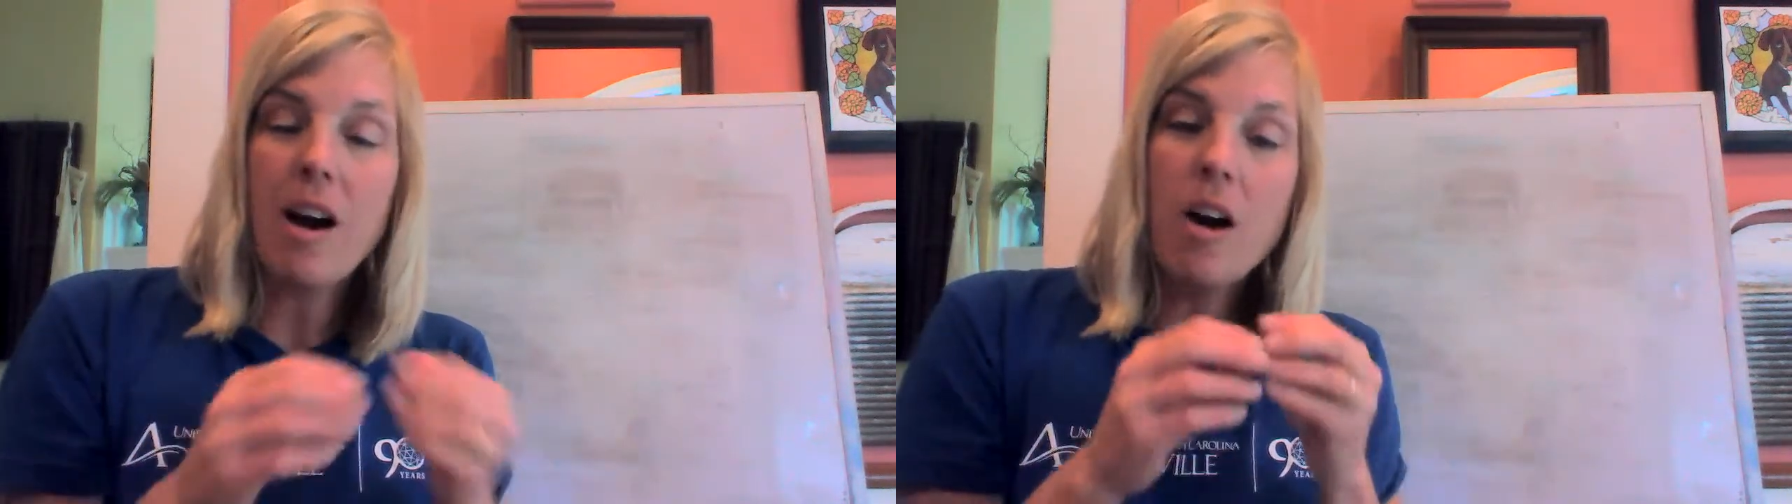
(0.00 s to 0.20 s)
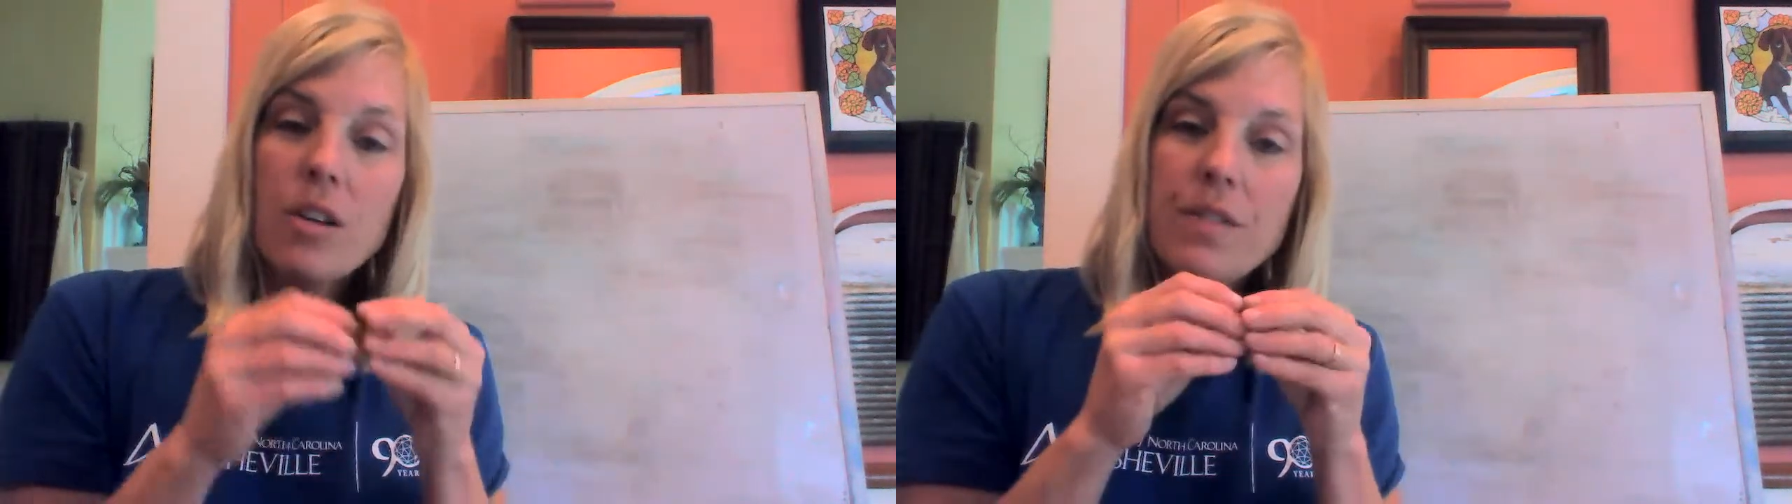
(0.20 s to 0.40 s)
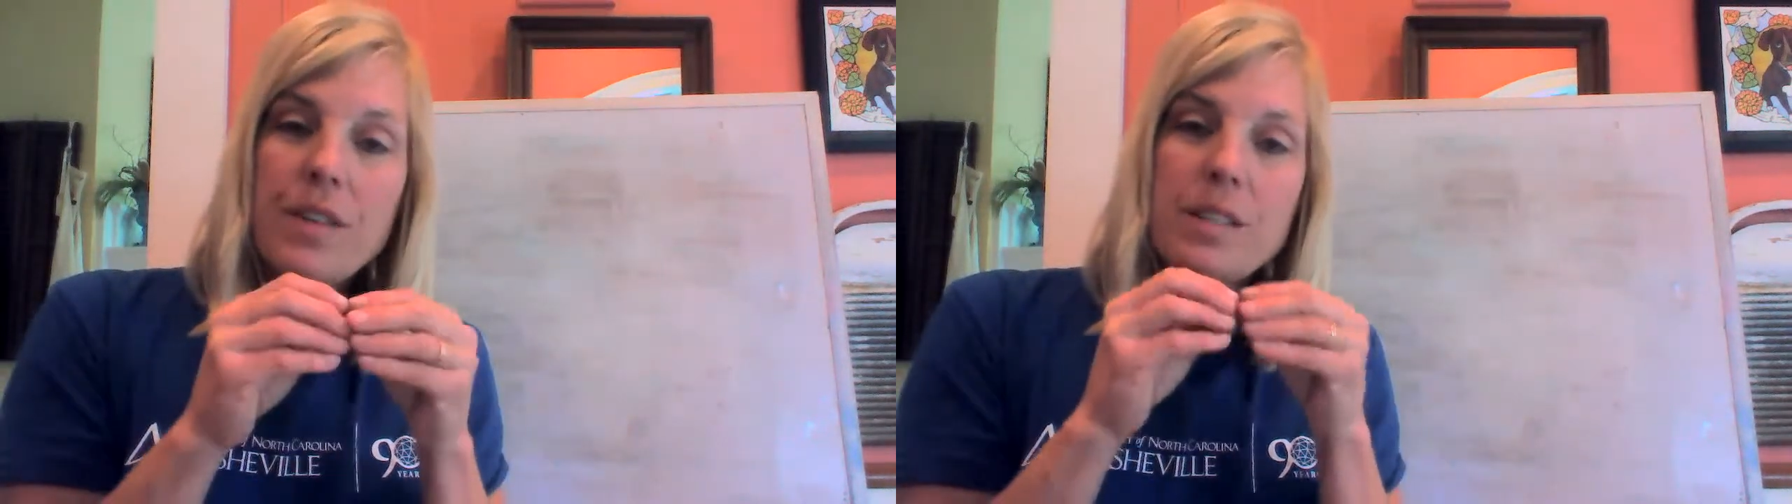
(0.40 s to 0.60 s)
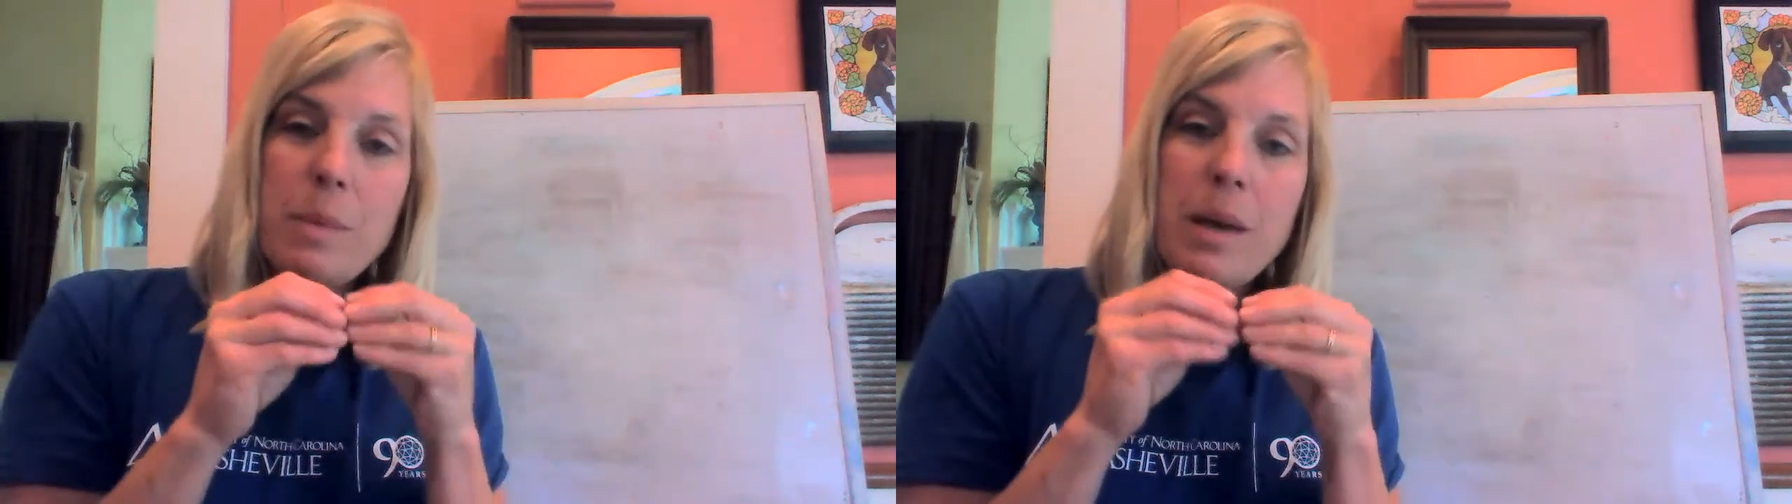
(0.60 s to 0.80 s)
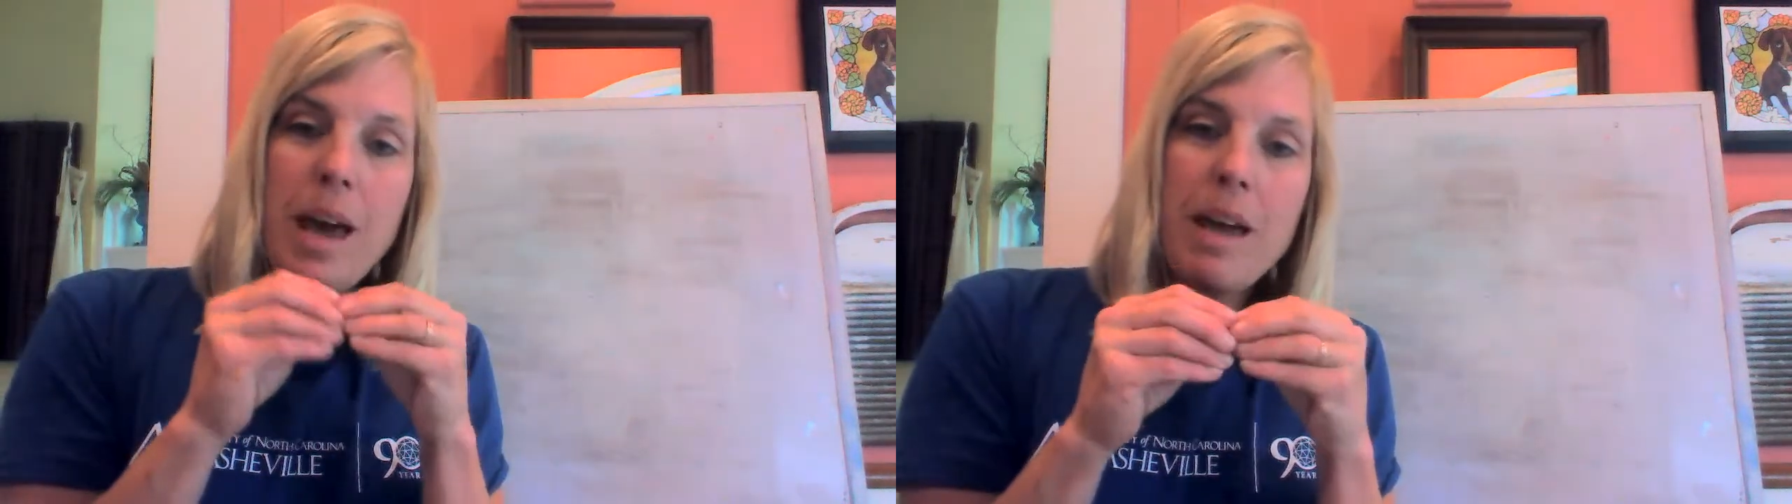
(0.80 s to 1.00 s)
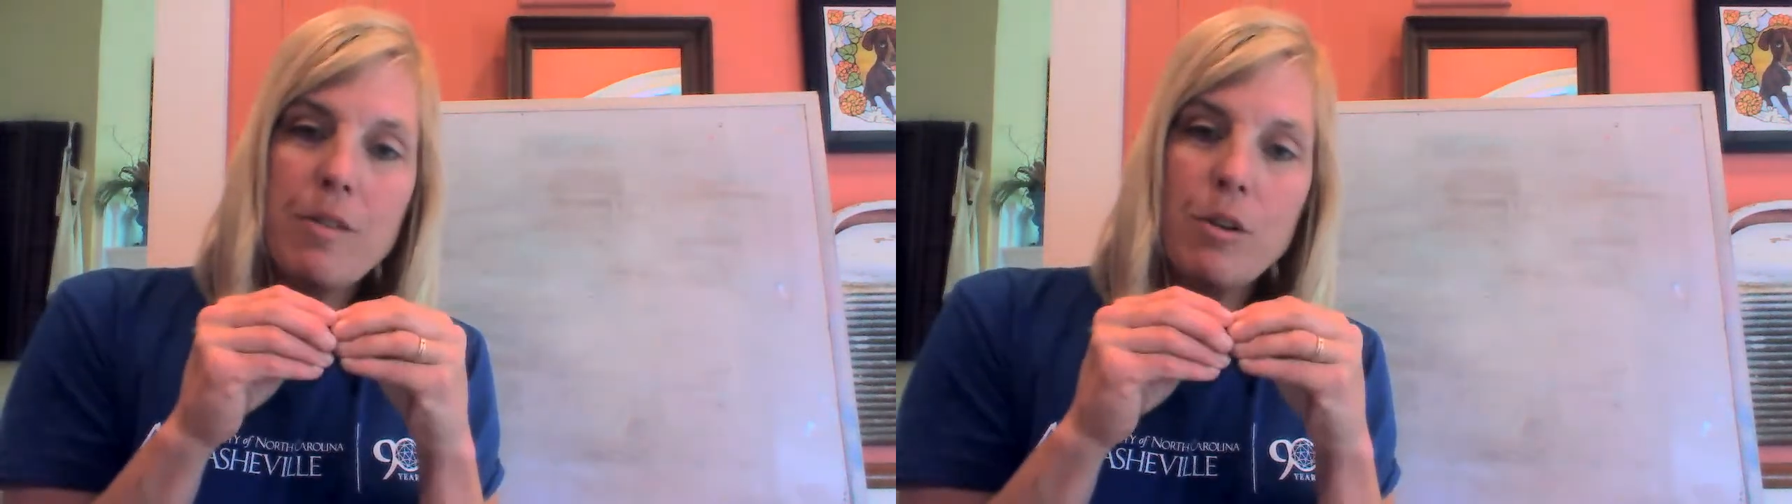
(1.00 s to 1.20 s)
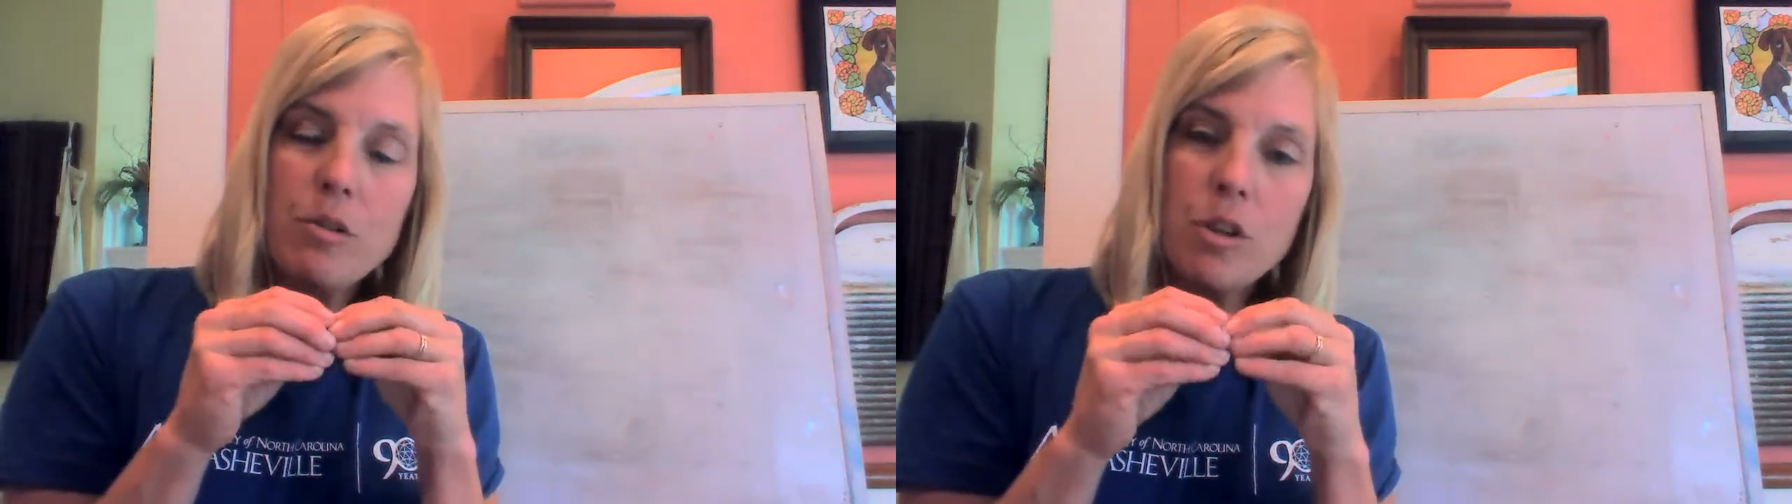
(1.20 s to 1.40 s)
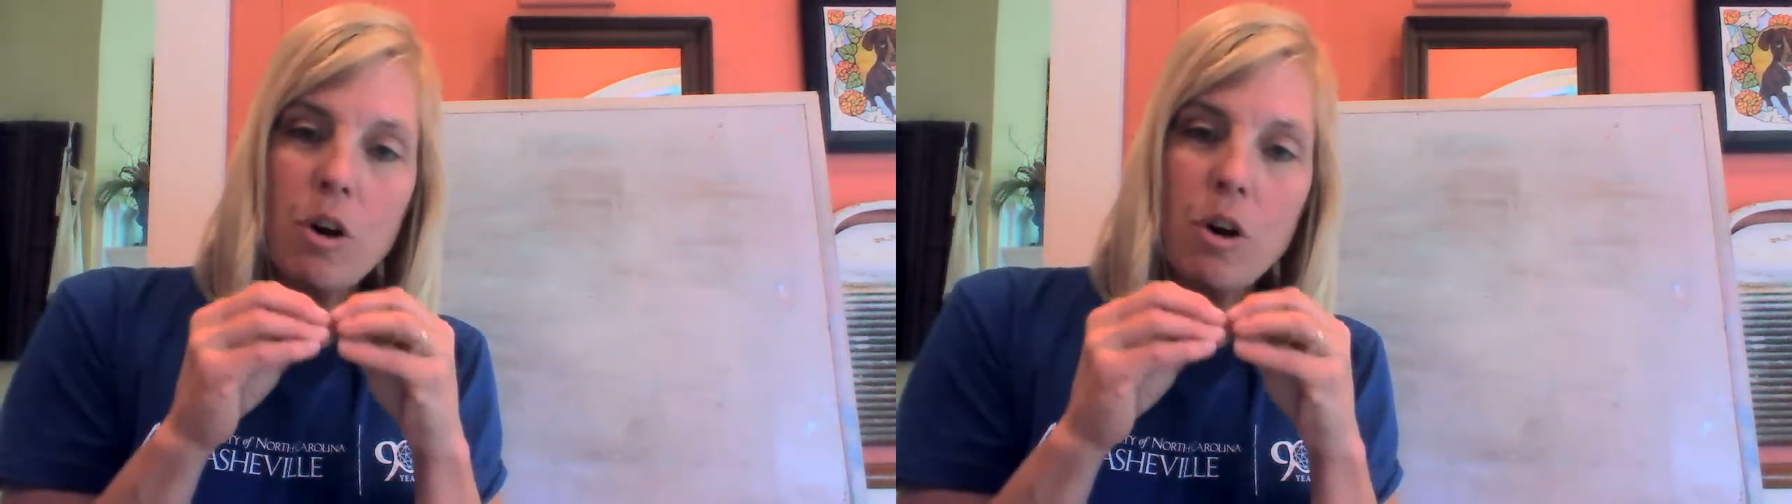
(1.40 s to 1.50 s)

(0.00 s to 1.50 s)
all of these behaviors